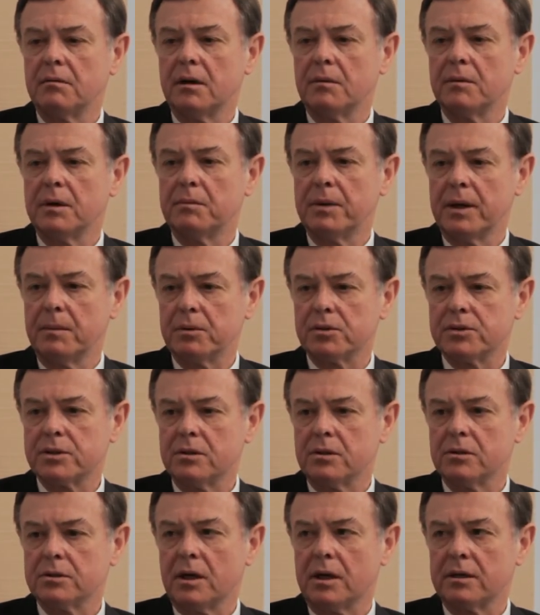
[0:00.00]
I mean, people
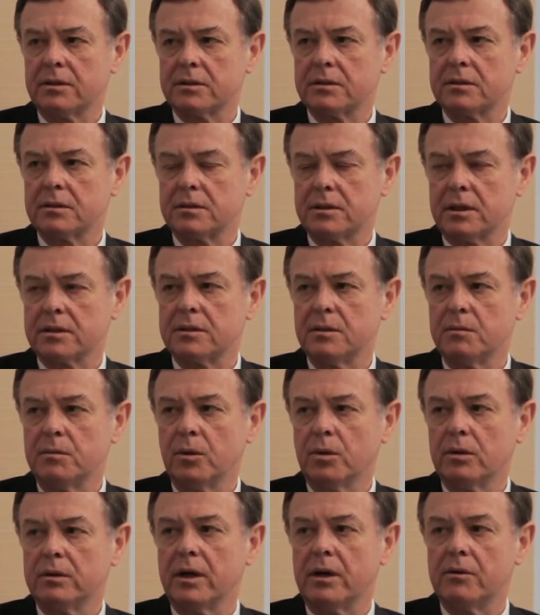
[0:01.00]
skills aren't just
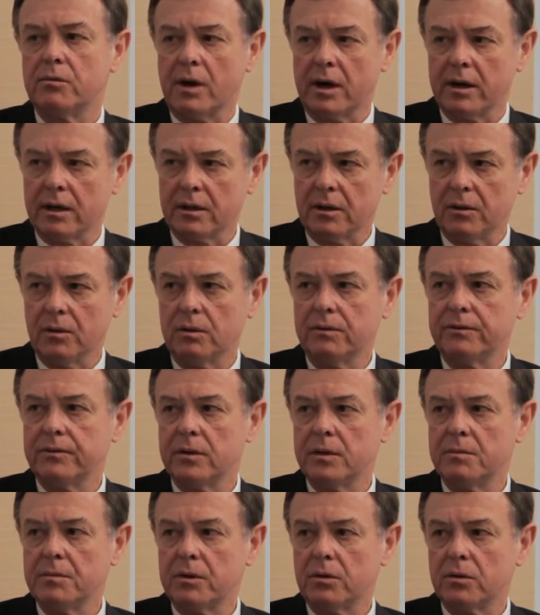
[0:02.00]
important in running the law
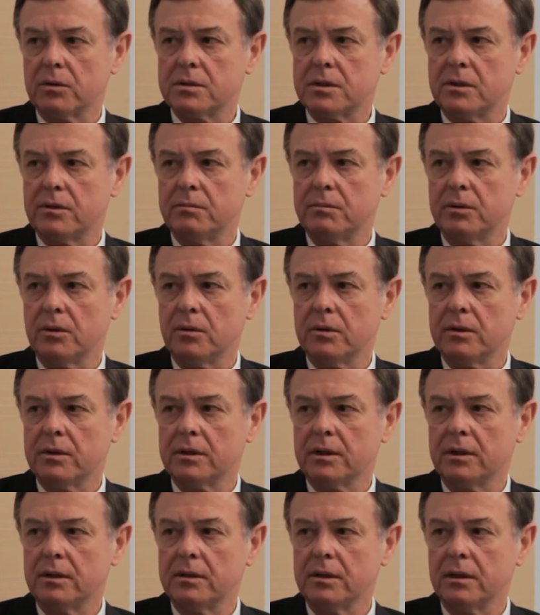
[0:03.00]
firm, they're also
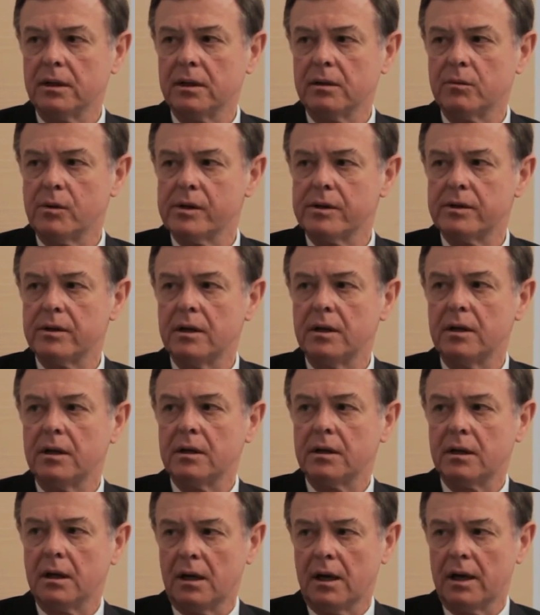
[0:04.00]
important in dealing with
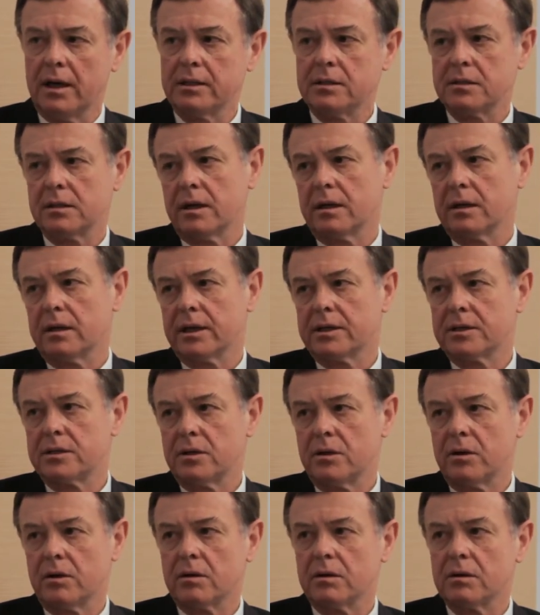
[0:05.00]
clients and
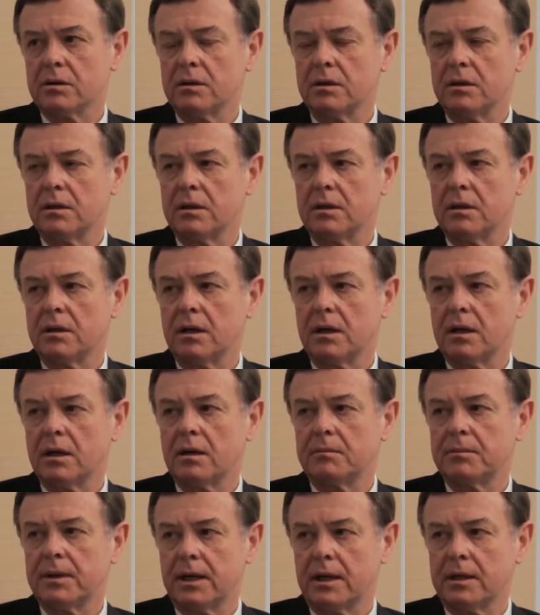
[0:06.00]
external
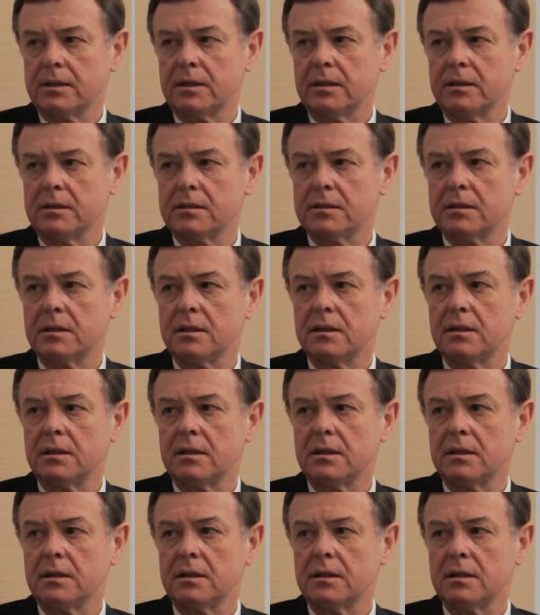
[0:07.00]
parties.